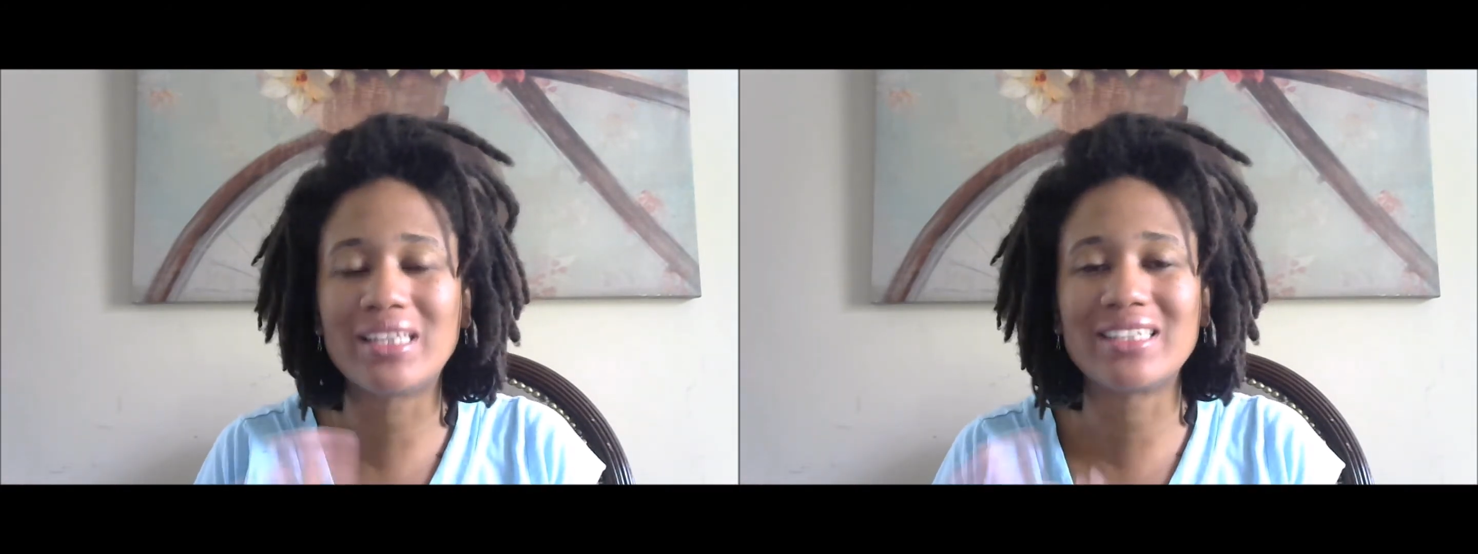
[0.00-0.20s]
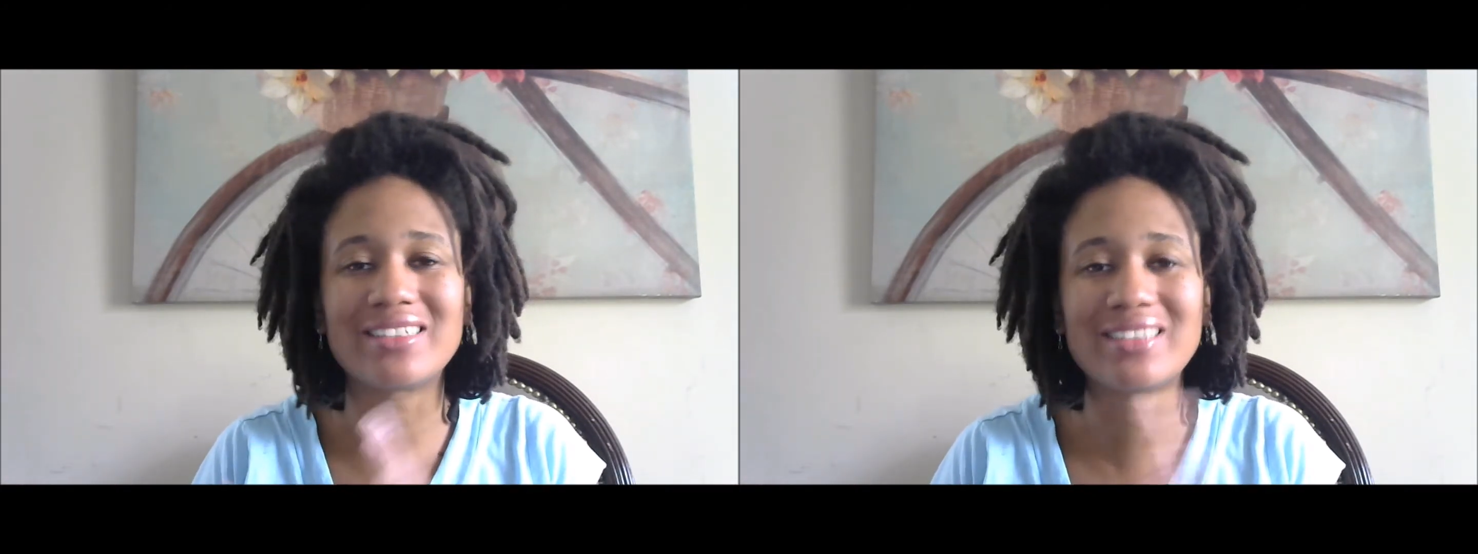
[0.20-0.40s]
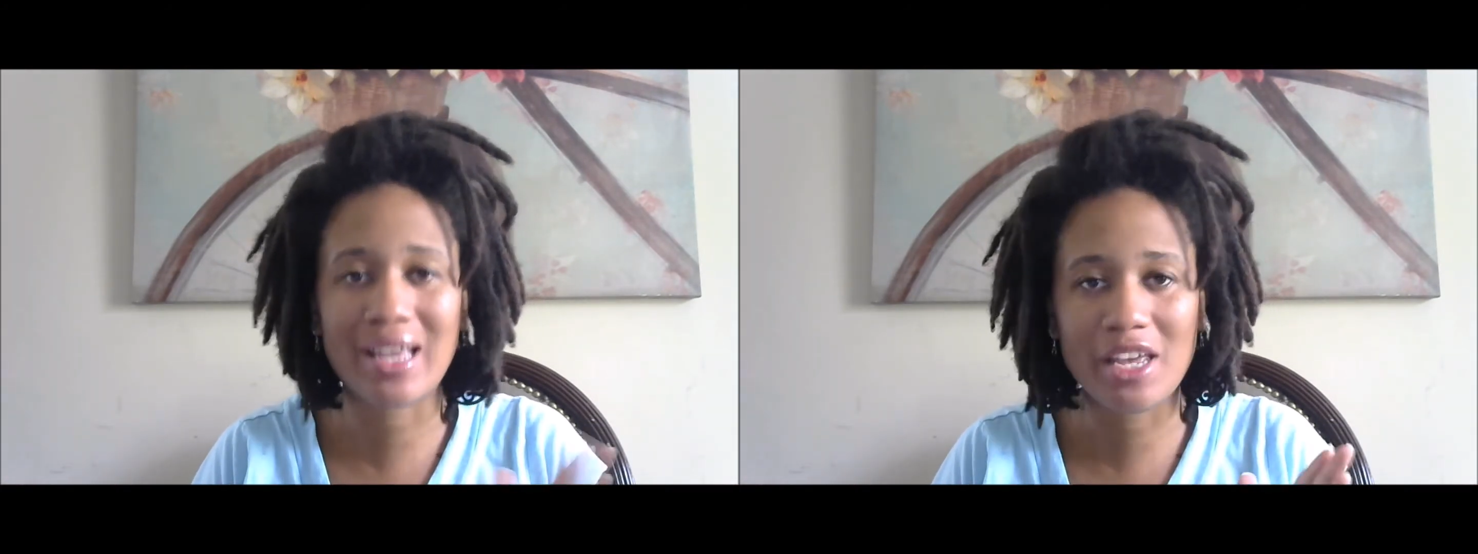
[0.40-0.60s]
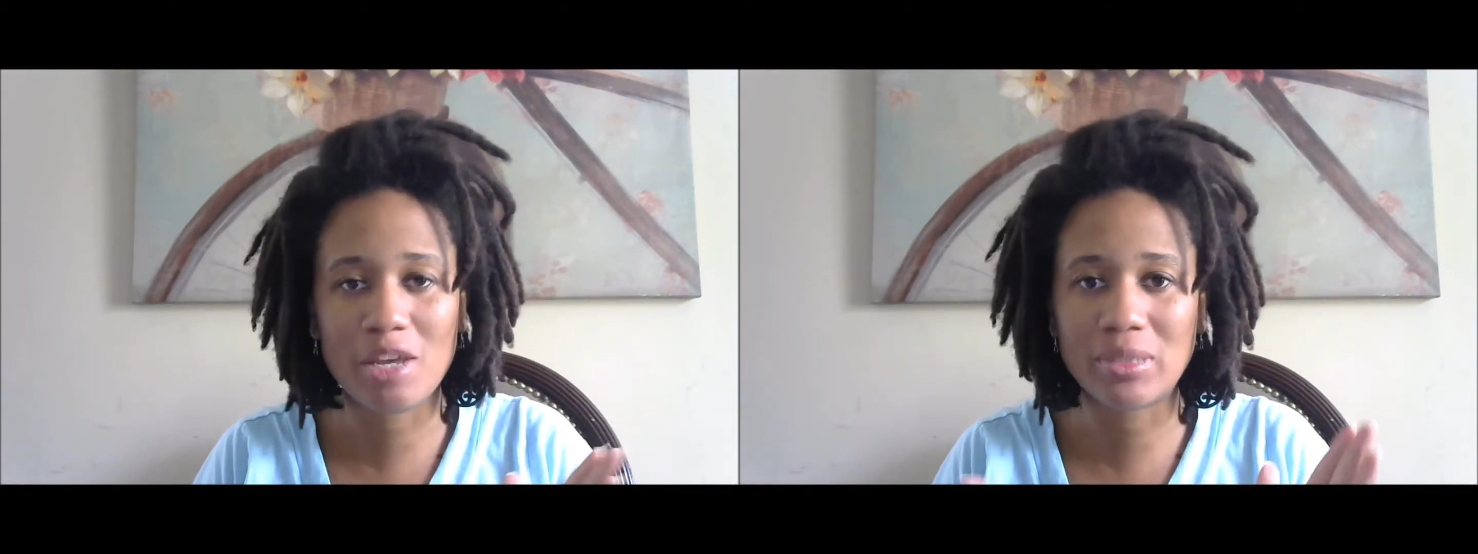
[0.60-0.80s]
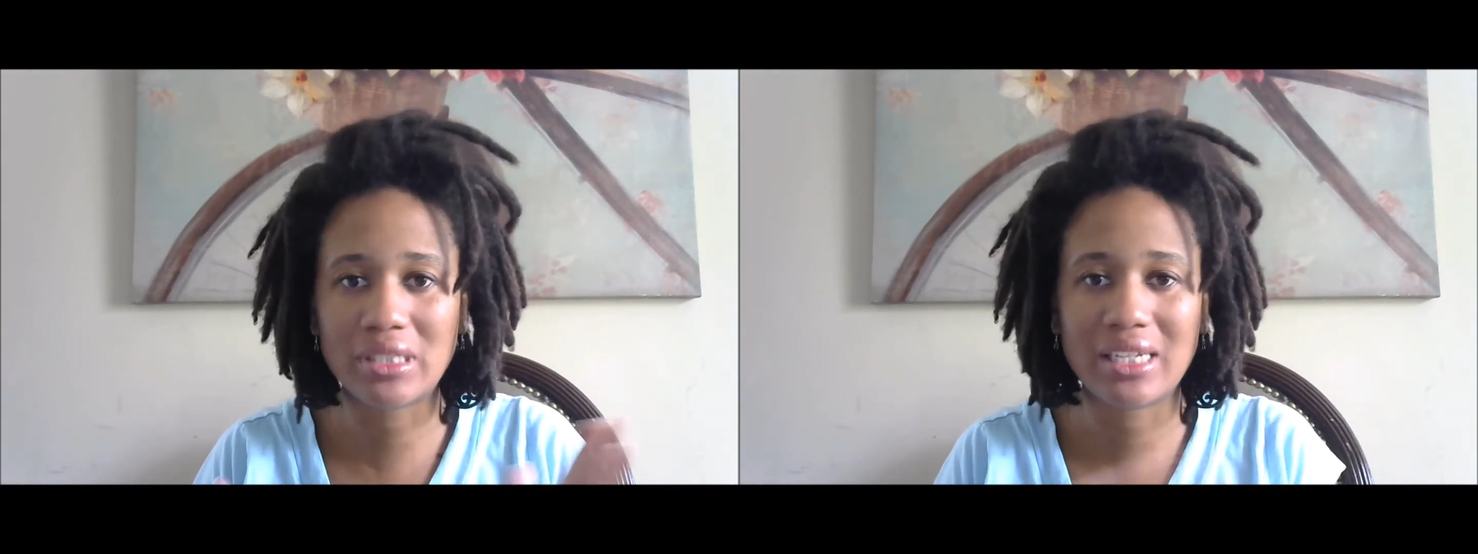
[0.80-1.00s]
the
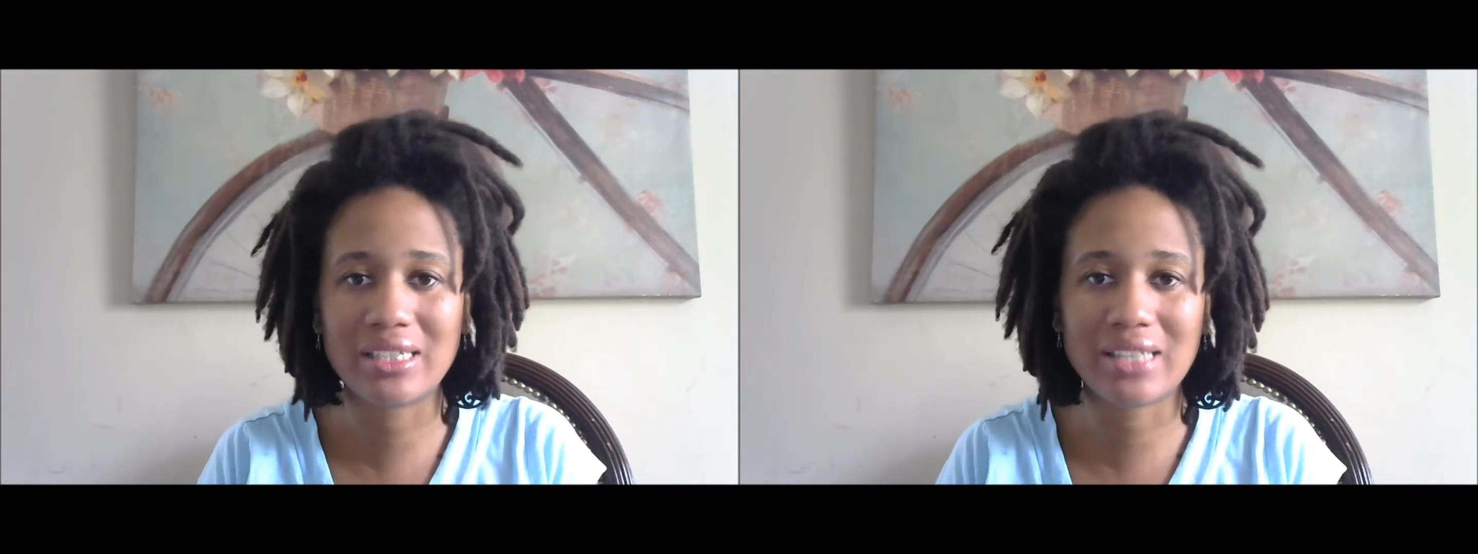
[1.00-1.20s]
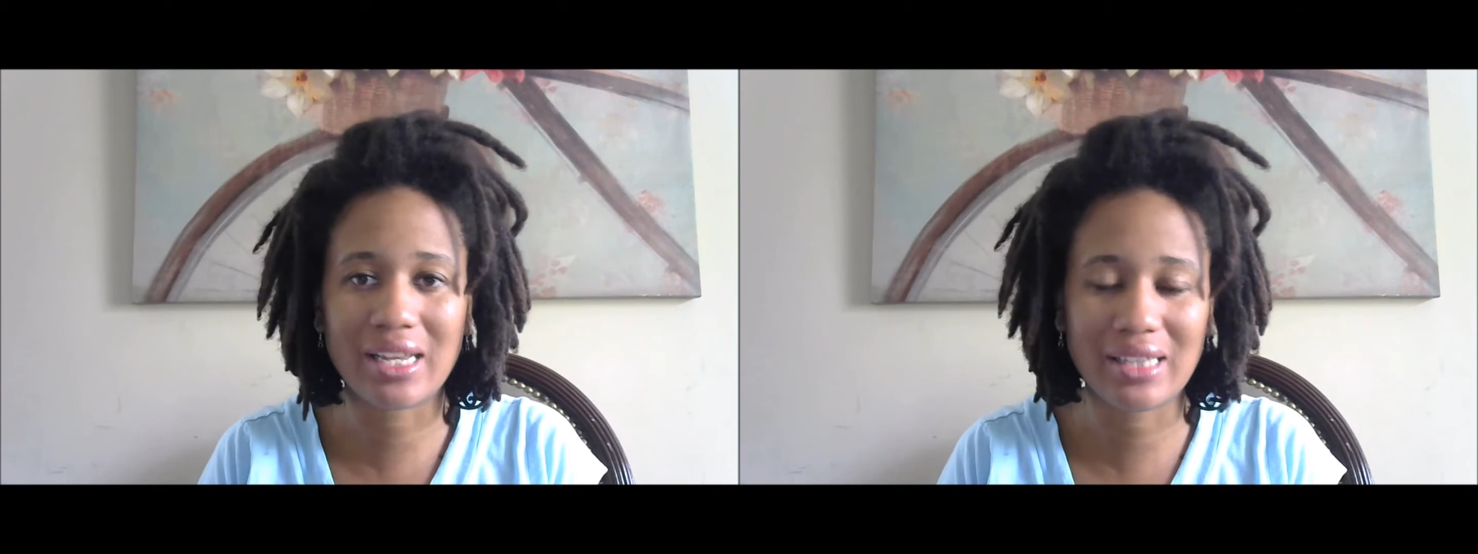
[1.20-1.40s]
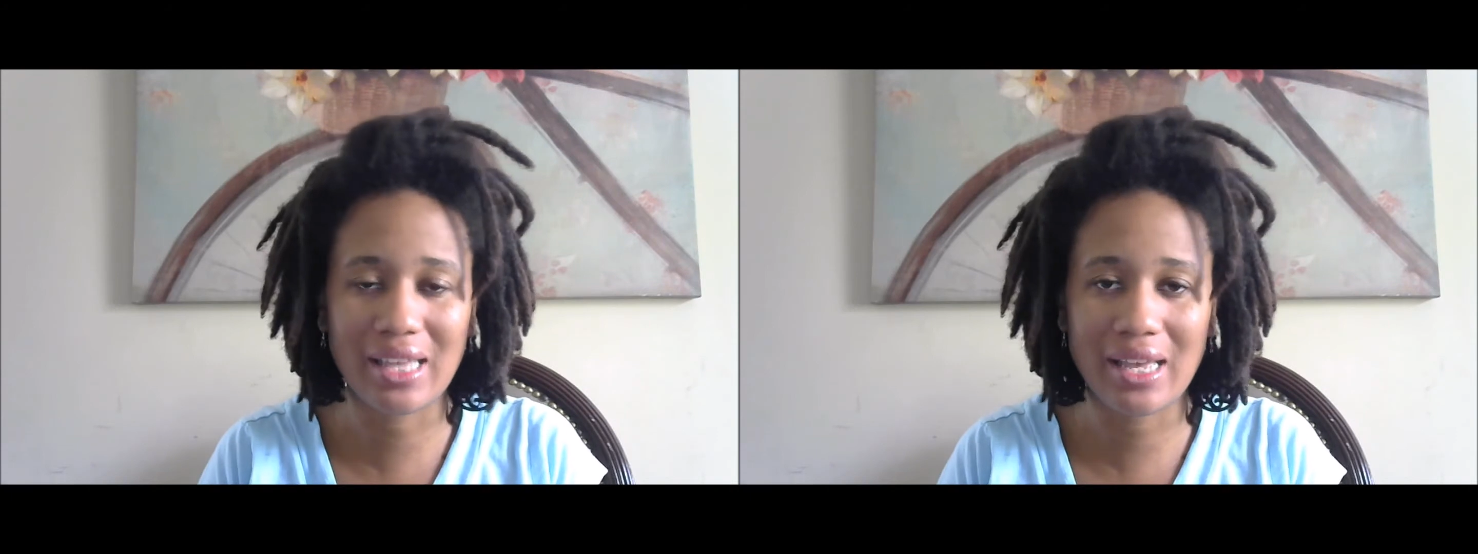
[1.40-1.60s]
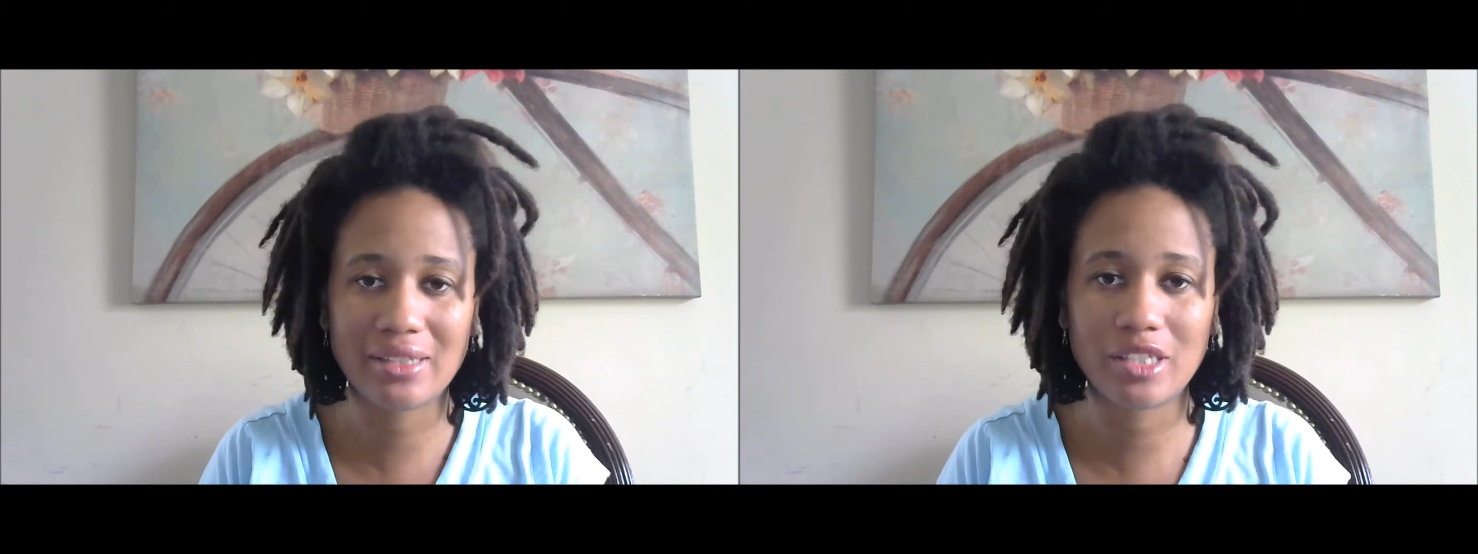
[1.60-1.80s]
same and things like that.